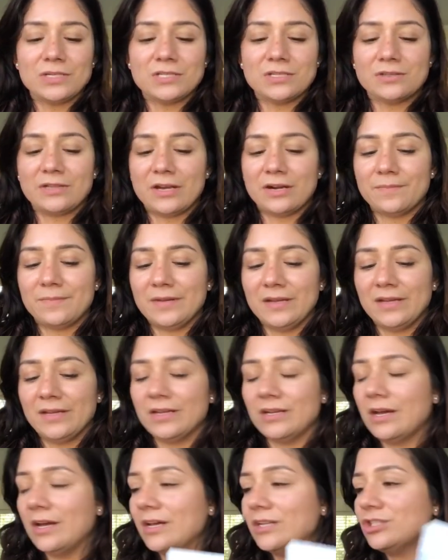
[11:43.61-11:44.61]
So that'll be
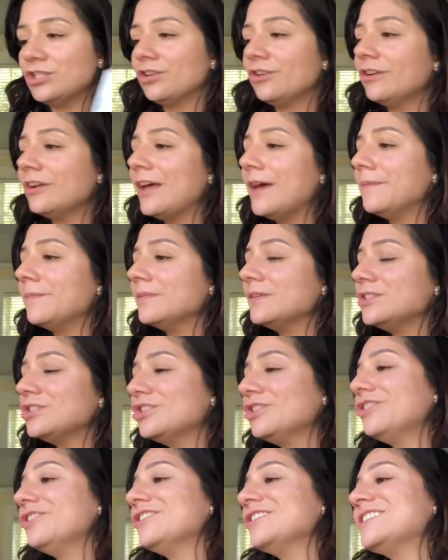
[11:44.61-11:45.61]
uh, sugar,
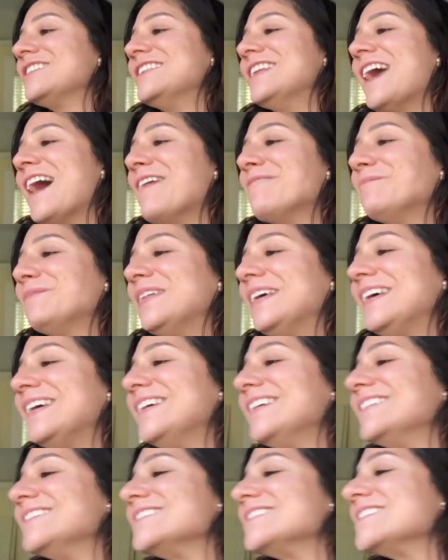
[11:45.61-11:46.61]
sugar snap
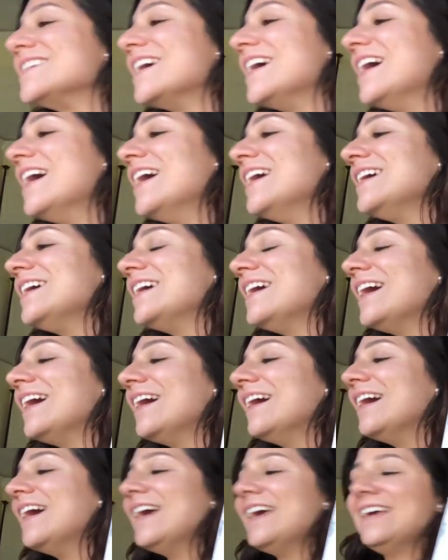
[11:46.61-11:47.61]
peas,
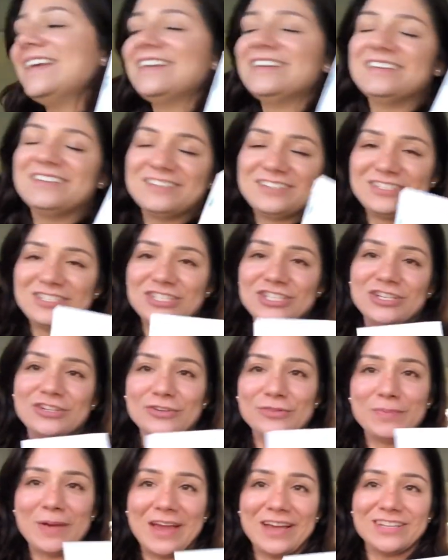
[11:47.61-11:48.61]
and
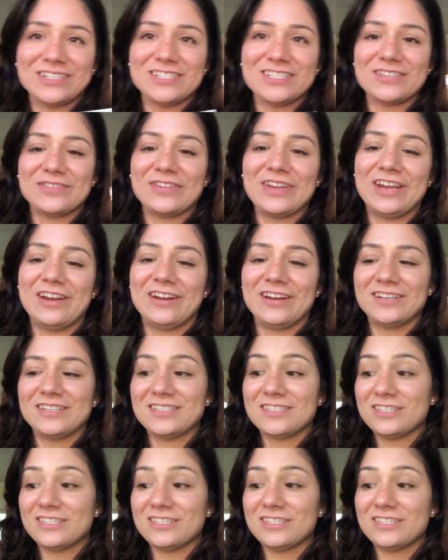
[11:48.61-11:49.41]
two packages of carrots.